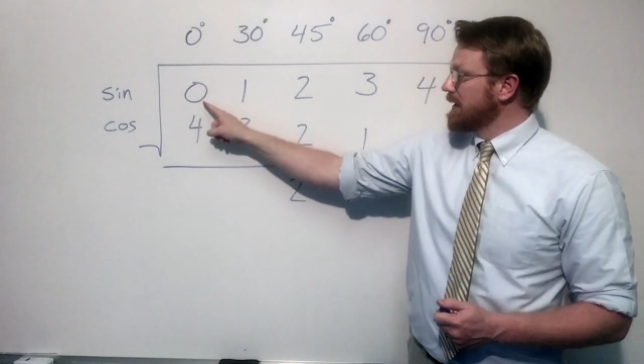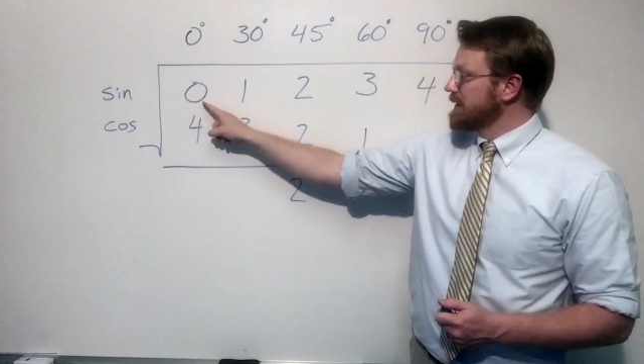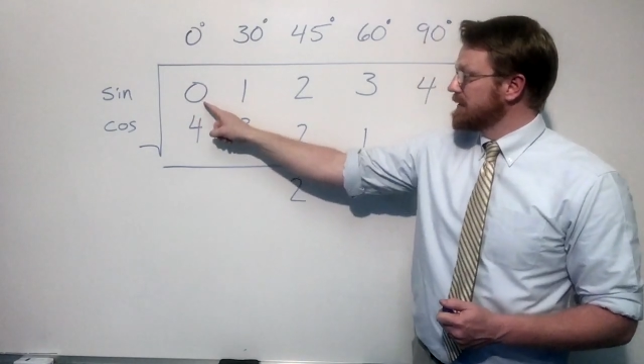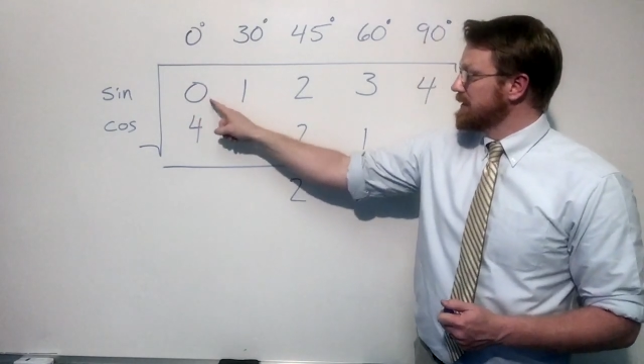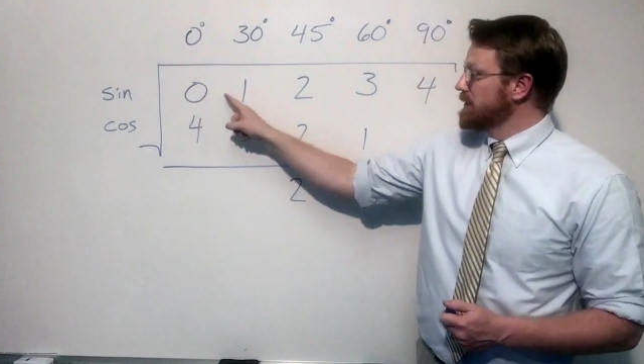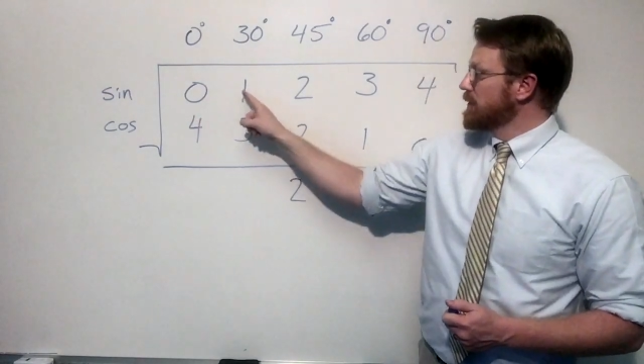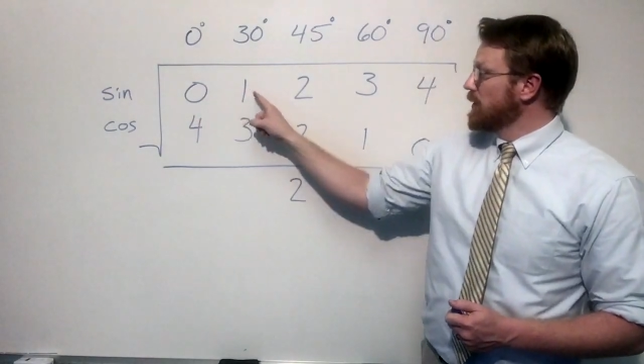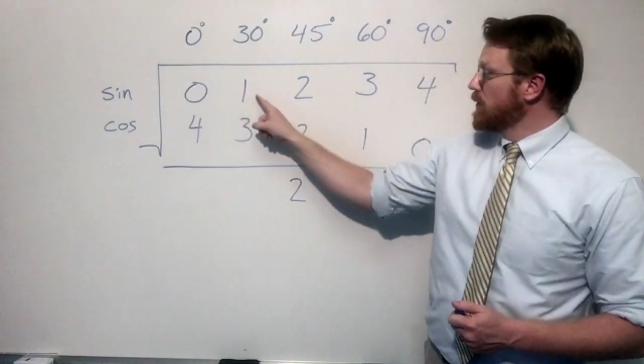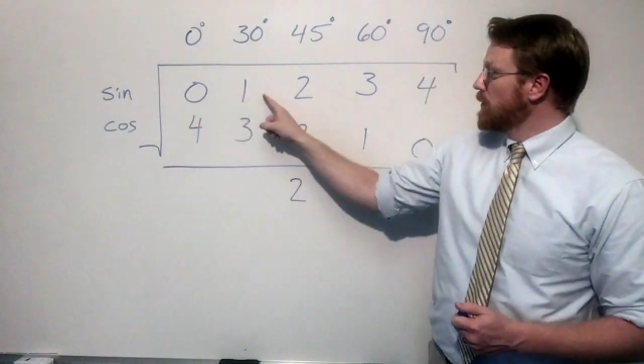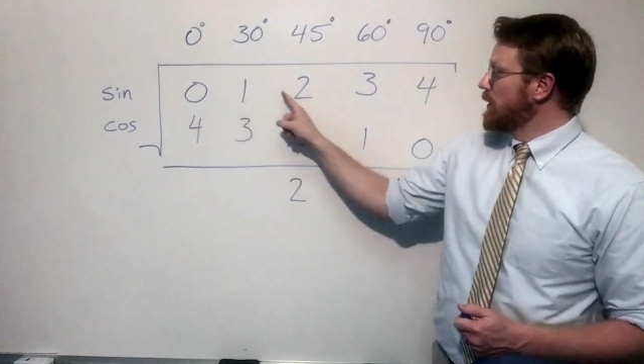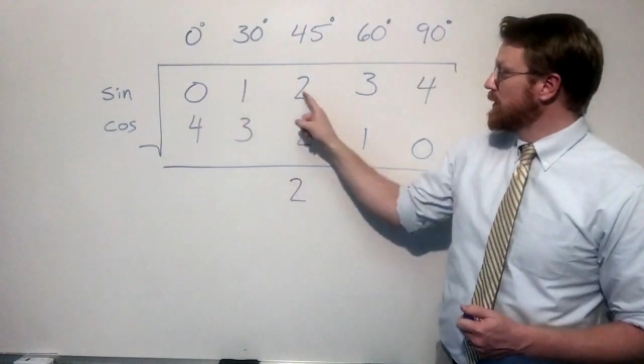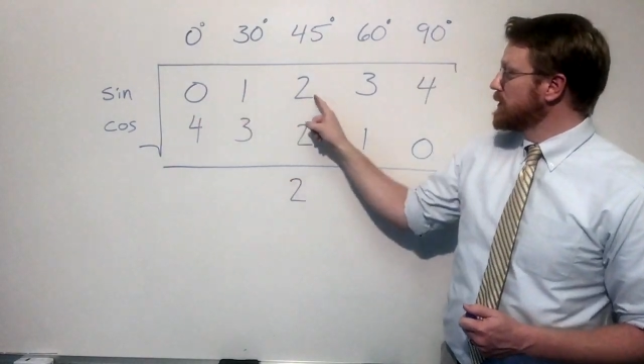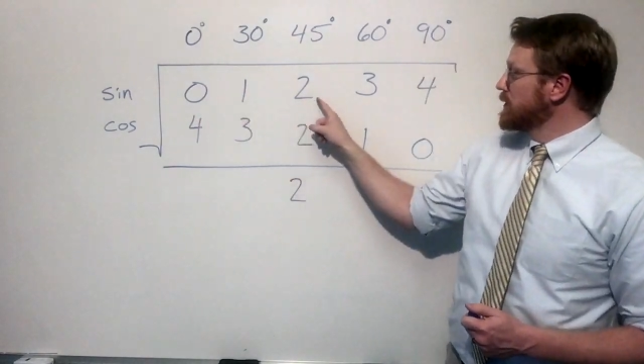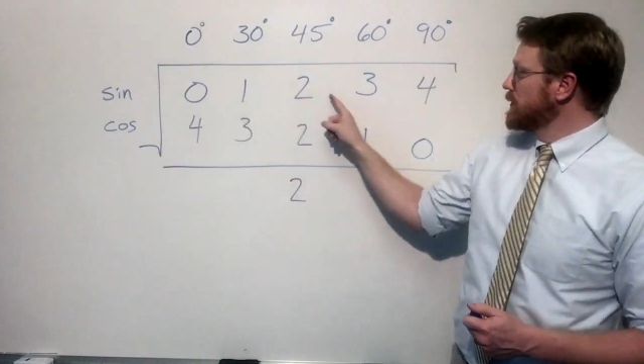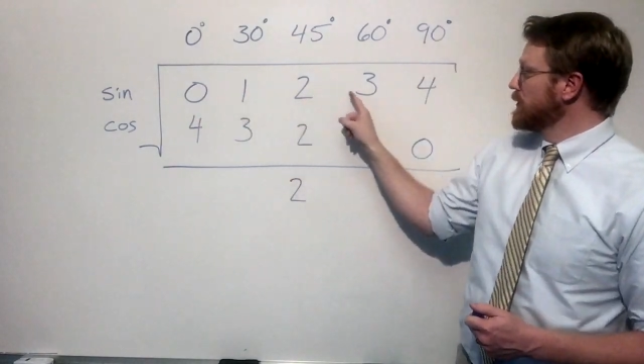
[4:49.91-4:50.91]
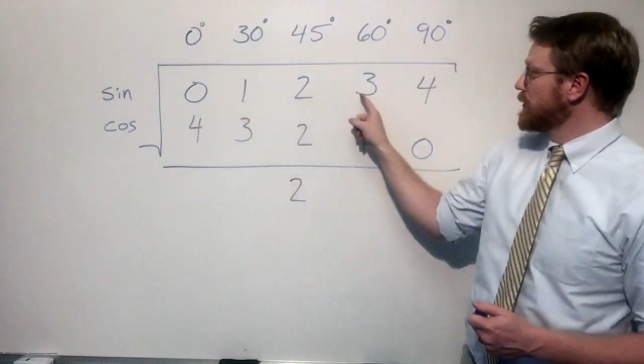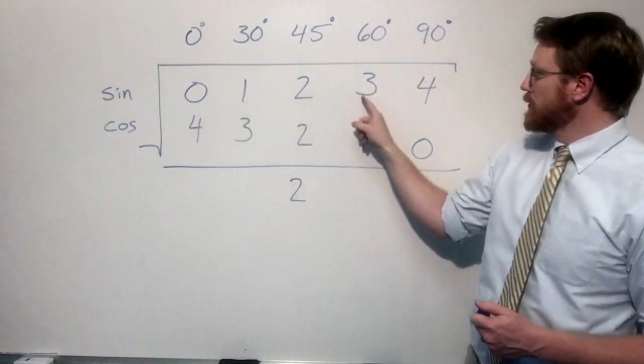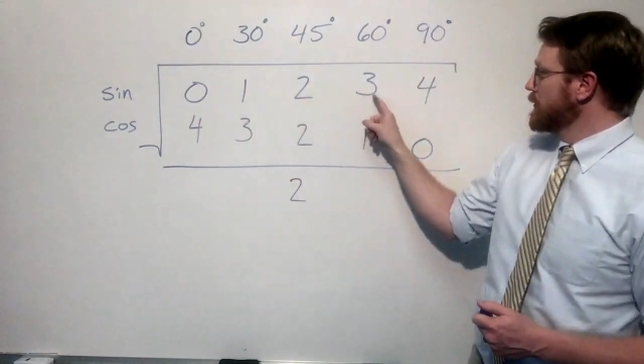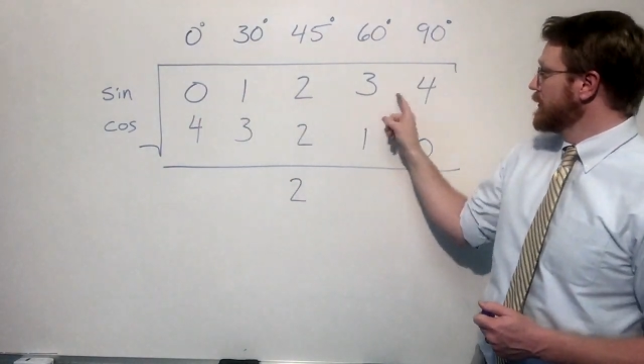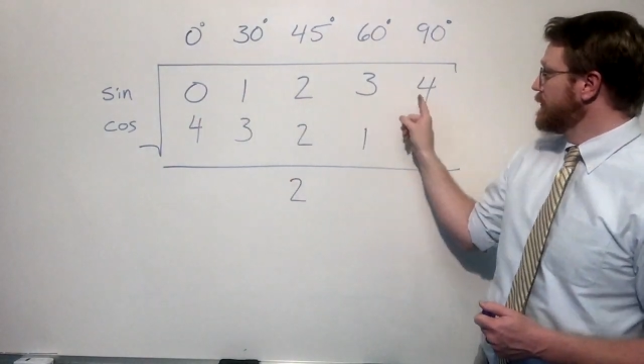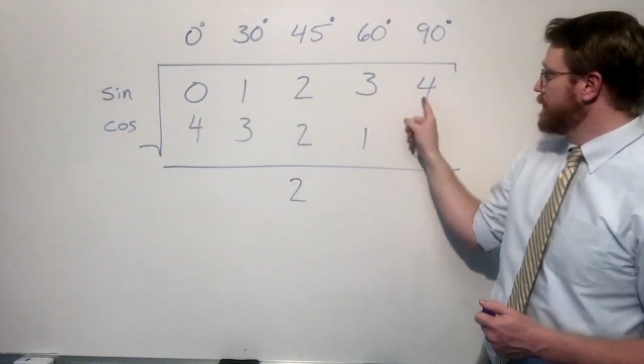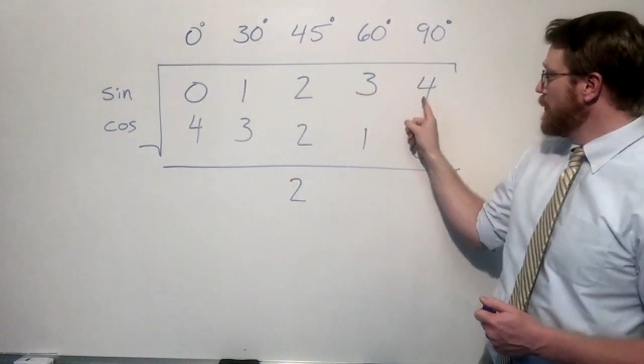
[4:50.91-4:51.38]
a 0, 1, 2,
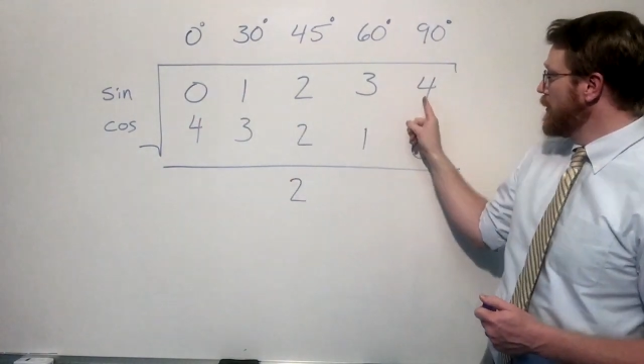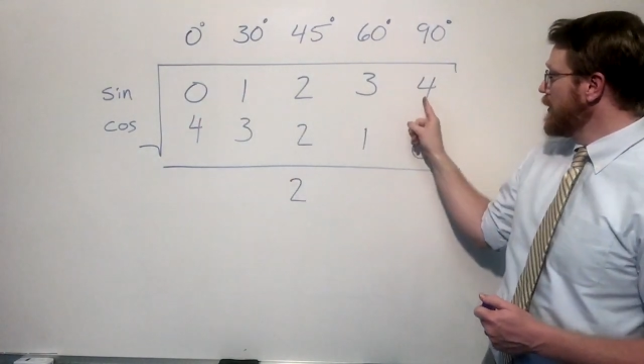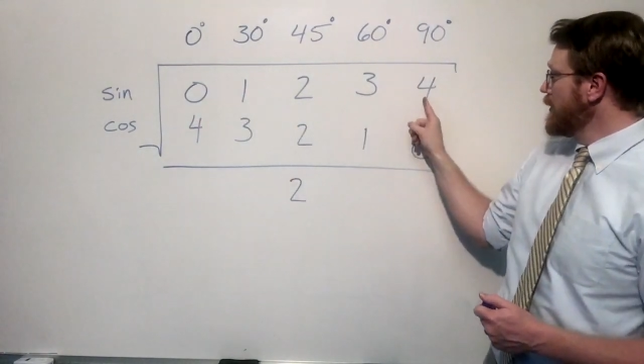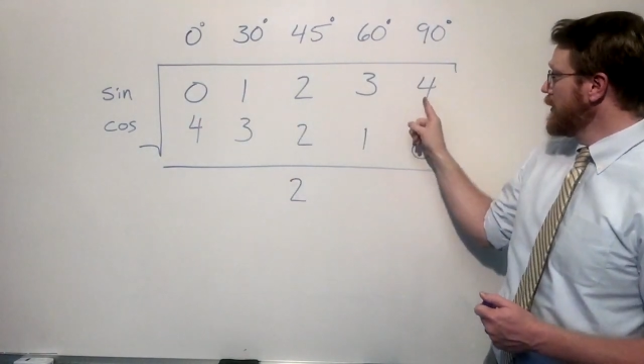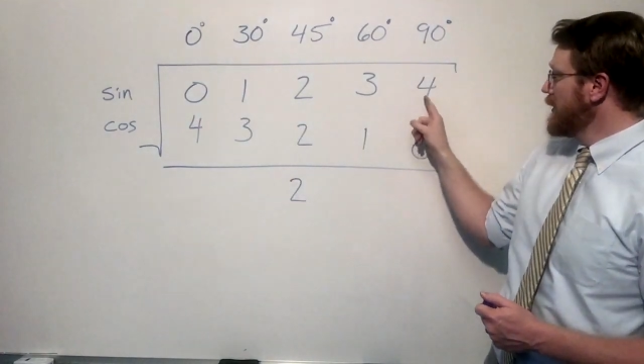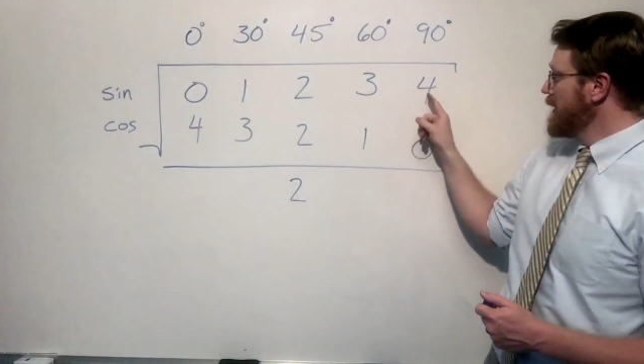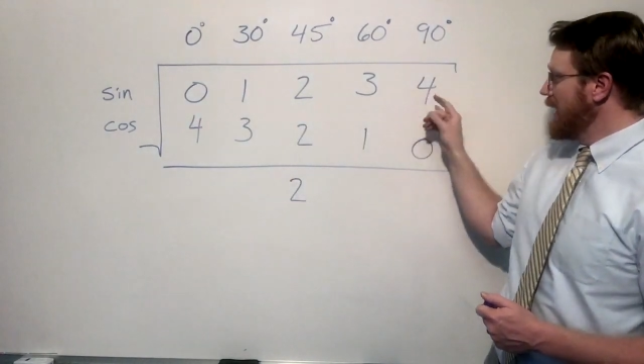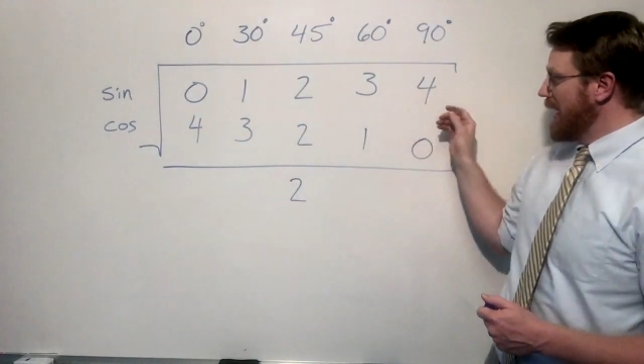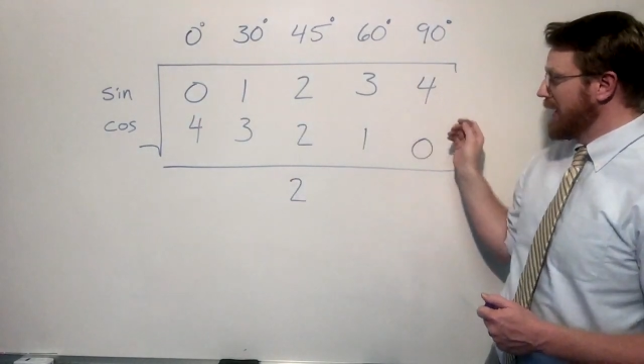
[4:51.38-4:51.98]
3, 4,